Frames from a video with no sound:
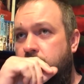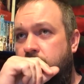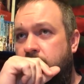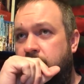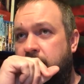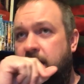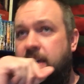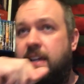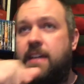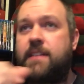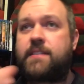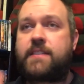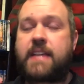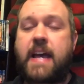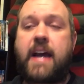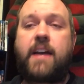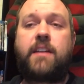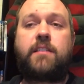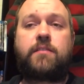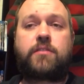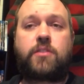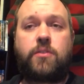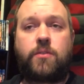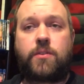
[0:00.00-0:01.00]
he gets
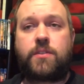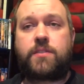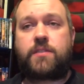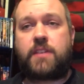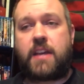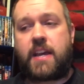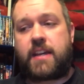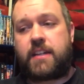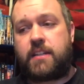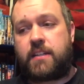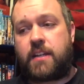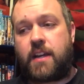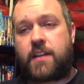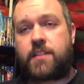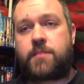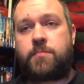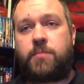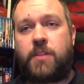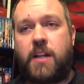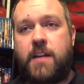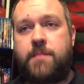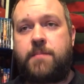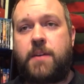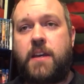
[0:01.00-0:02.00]
out, and of course, yeah, he does
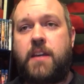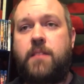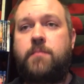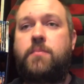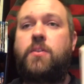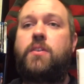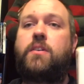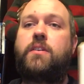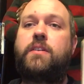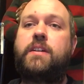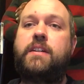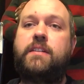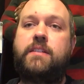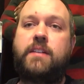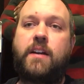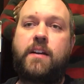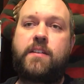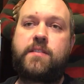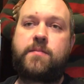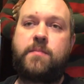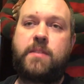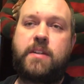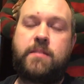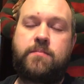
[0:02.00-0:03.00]
play ping pong. He
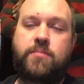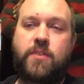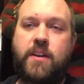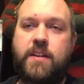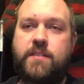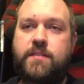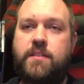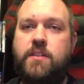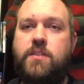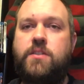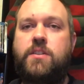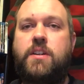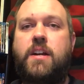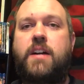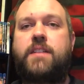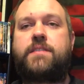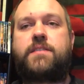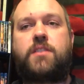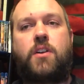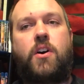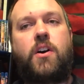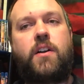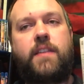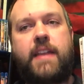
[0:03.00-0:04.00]
does meet President
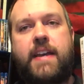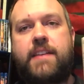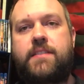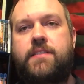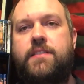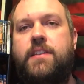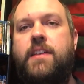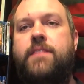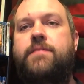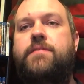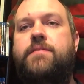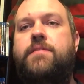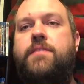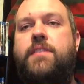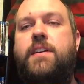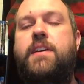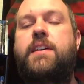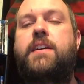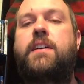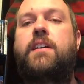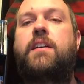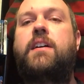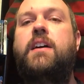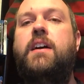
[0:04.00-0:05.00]
Johnson. All that stuff's
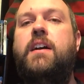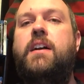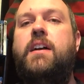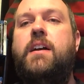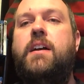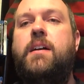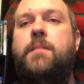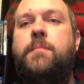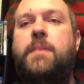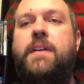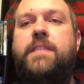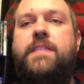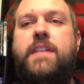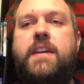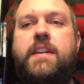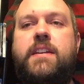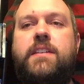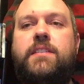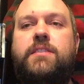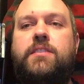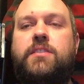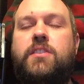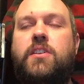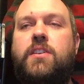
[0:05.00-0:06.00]
there. But then
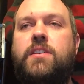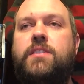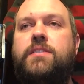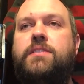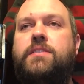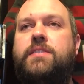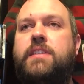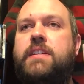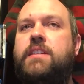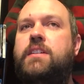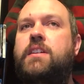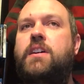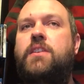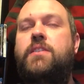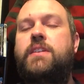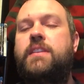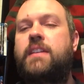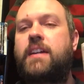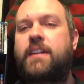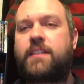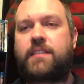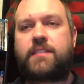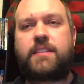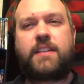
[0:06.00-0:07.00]
it starts, you know, and
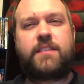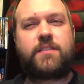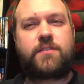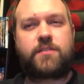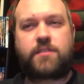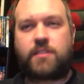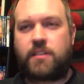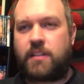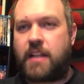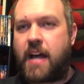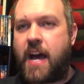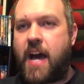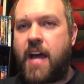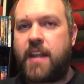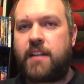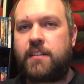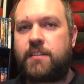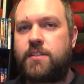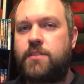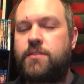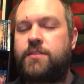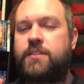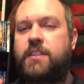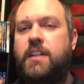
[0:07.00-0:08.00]
like I said, there's a lot
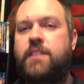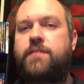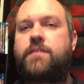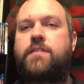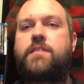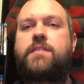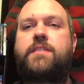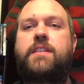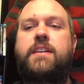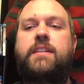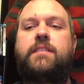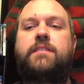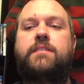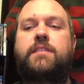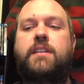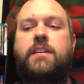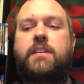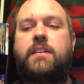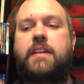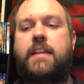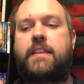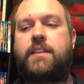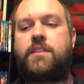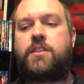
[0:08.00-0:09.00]
of little different things
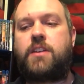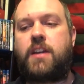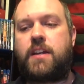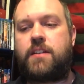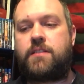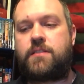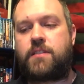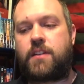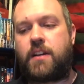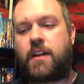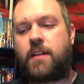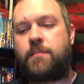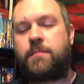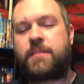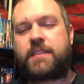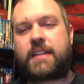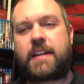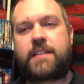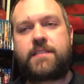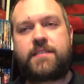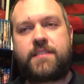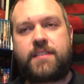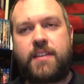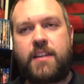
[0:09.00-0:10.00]
there that they change it up, but
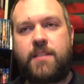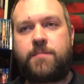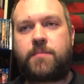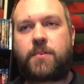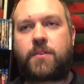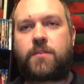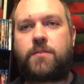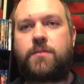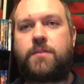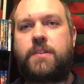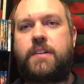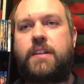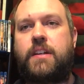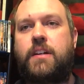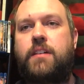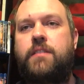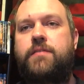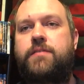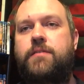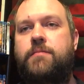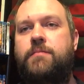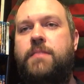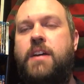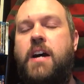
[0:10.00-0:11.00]
that's typical, you know,
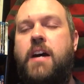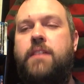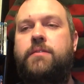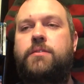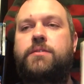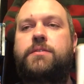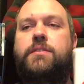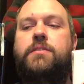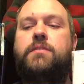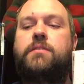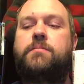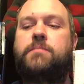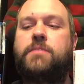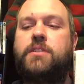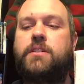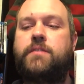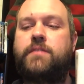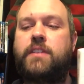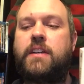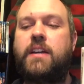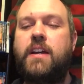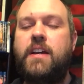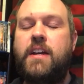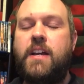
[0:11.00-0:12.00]
from novel to a
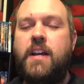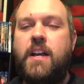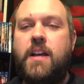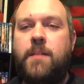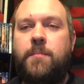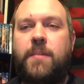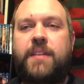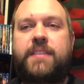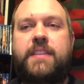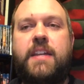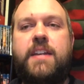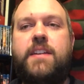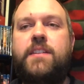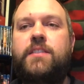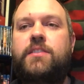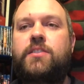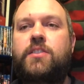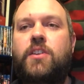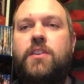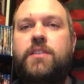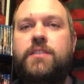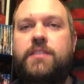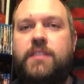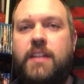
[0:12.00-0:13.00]
movie. But then it
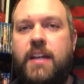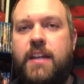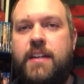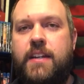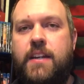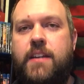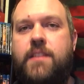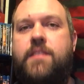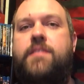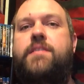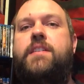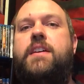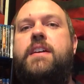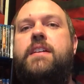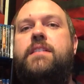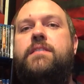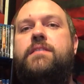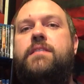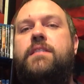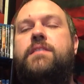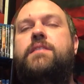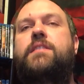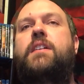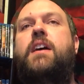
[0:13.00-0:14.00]
starts getting into
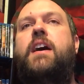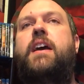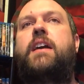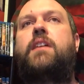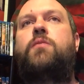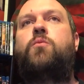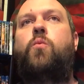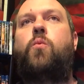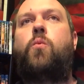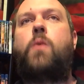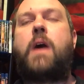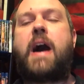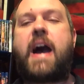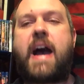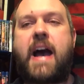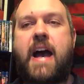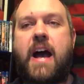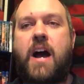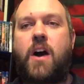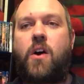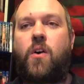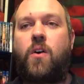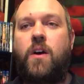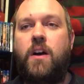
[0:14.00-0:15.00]
things that's like,
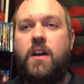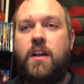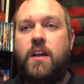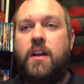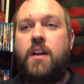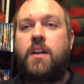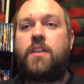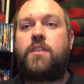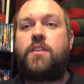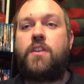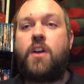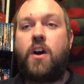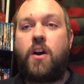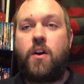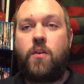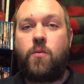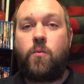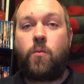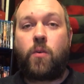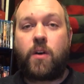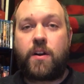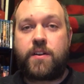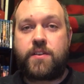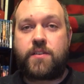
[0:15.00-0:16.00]
wow, no
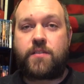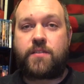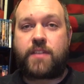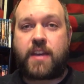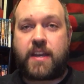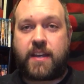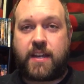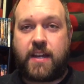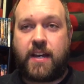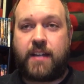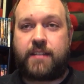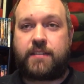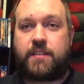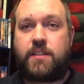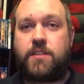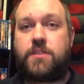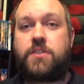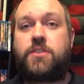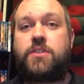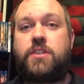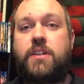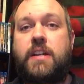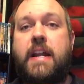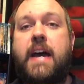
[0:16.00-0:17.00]
wonder they cut this
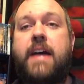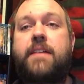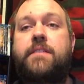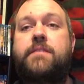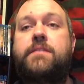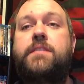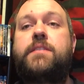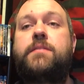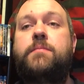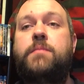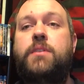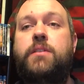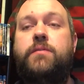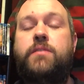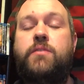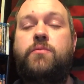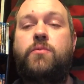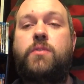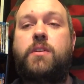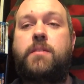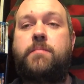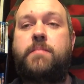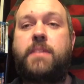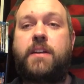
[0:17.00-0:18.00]
shit out. Or this movie
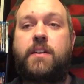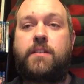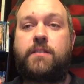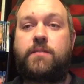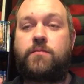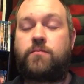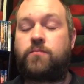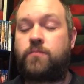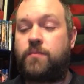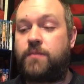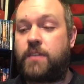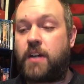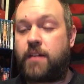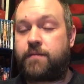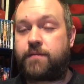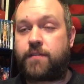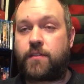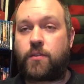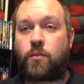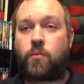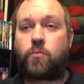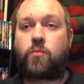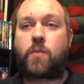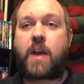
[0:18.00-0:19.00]
would have been up
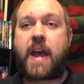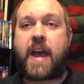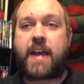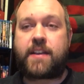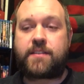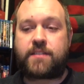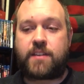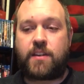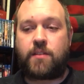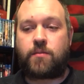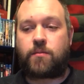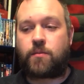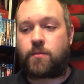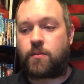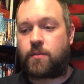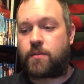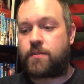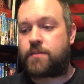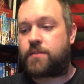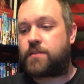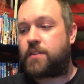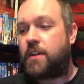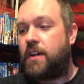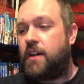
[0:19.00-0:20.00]
for the Razzie
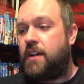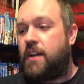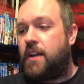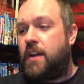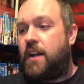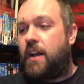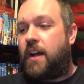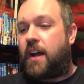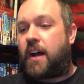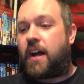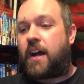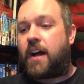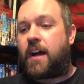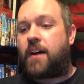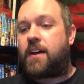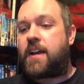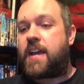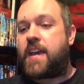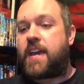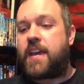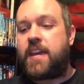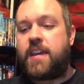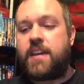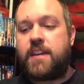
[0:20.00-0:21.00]
Awards. Uh,
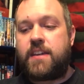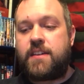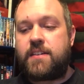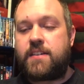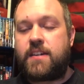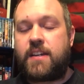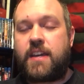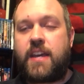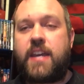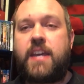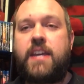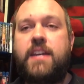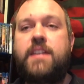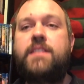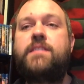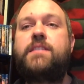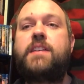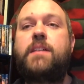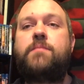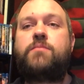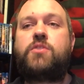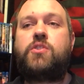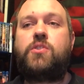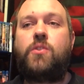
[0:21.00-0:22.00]
he he
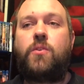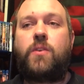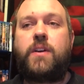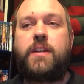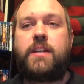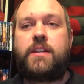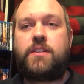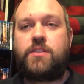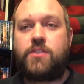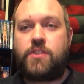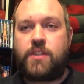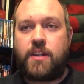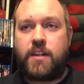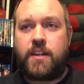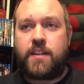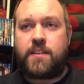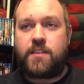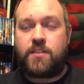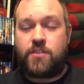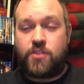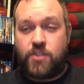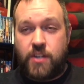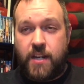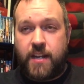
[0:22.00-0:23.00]
ends up joining
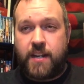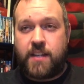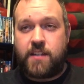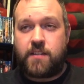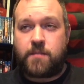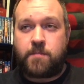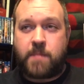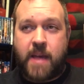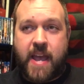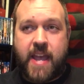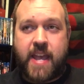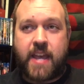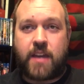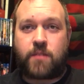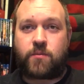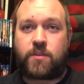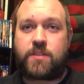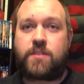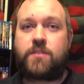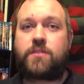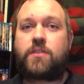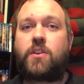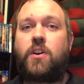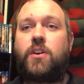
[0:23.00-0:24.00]
Jenny, Jenny's band,
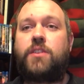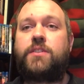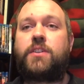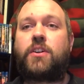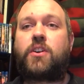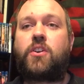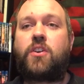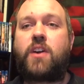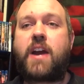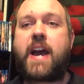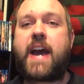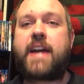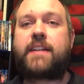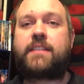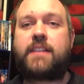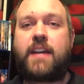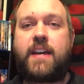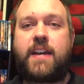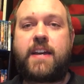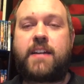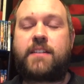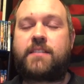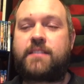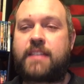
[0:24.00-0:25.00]
which is called the Cracked
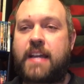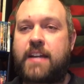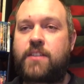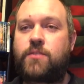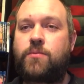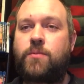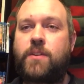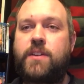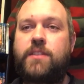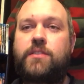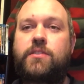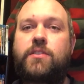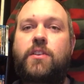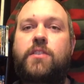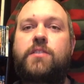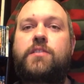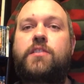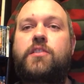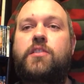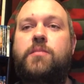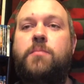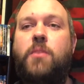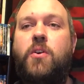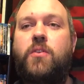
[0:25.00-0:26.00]
Eggs, and that's where he
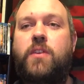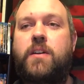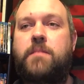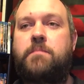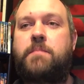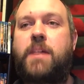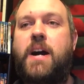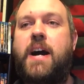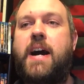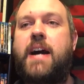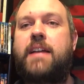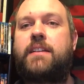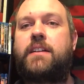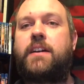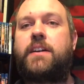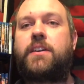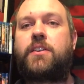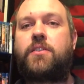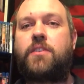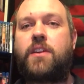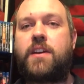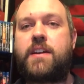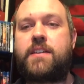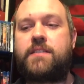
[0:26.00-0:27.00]
starts smoking pot
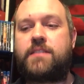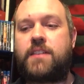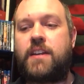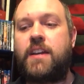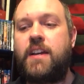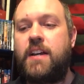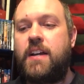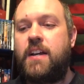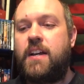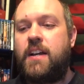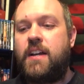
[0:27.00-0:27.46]
like crazy.